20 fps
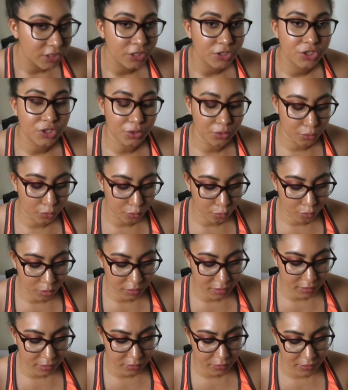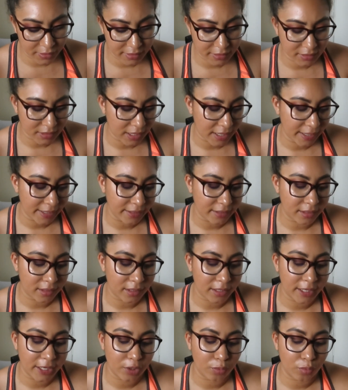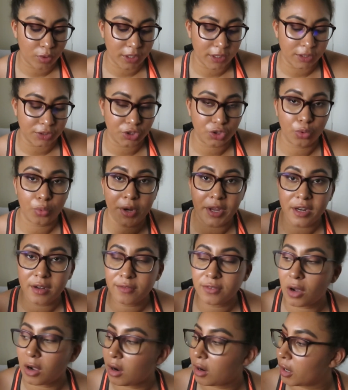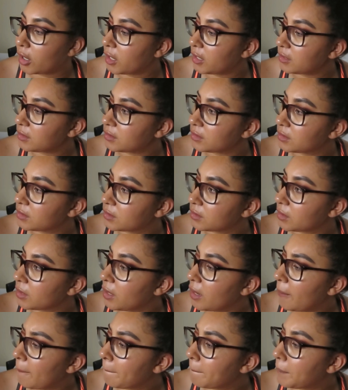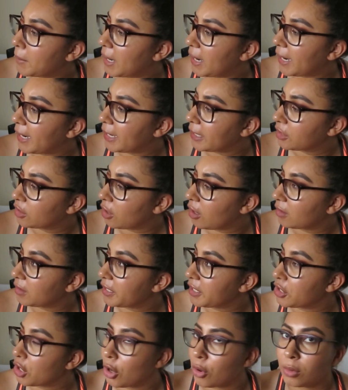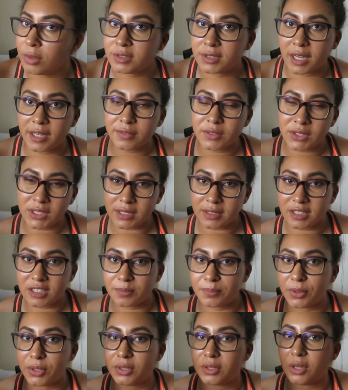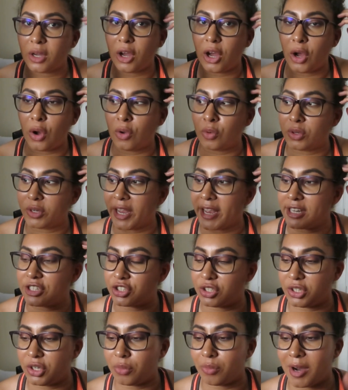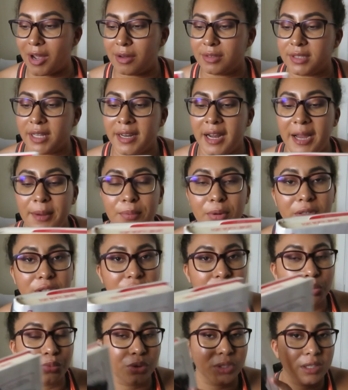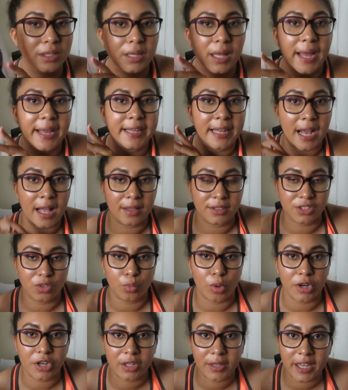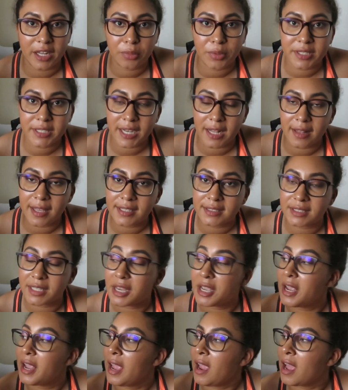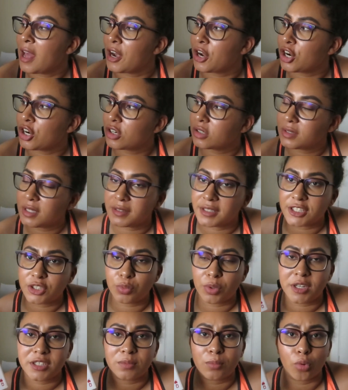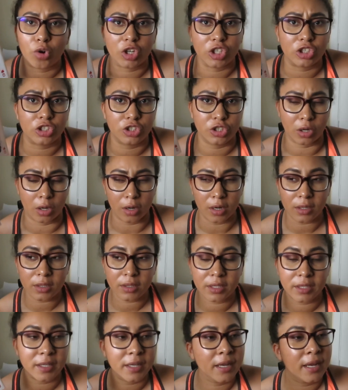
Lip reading: So one of the things I got was Queen of Hearts by Colleen Oakes. I've seen these books occasionally around, and I personally really like Alice in Wonderland retellings, and I heard that this one is more dark,